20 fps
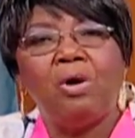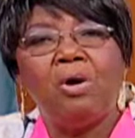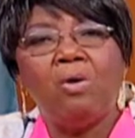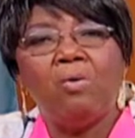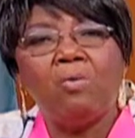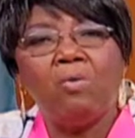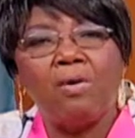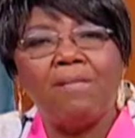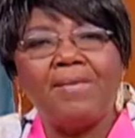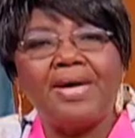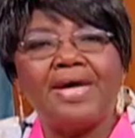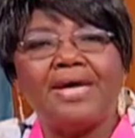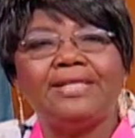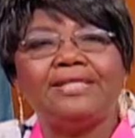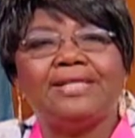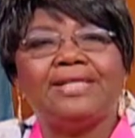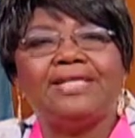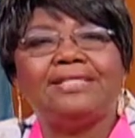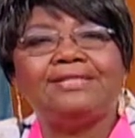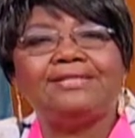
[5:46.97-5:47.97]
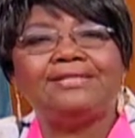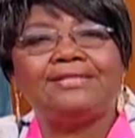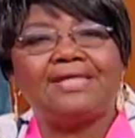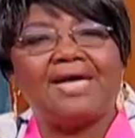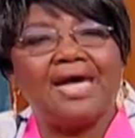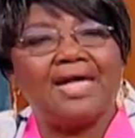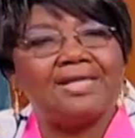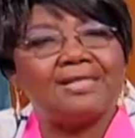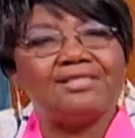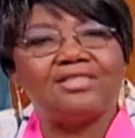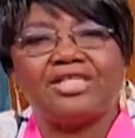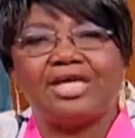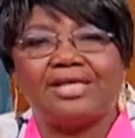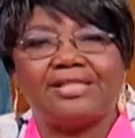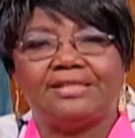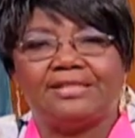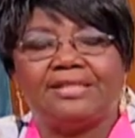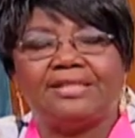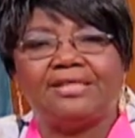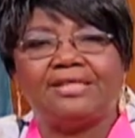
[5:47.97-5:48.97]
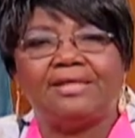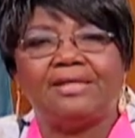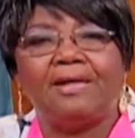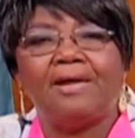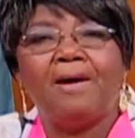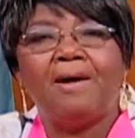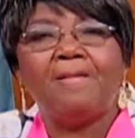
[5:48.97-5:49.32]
women intelligently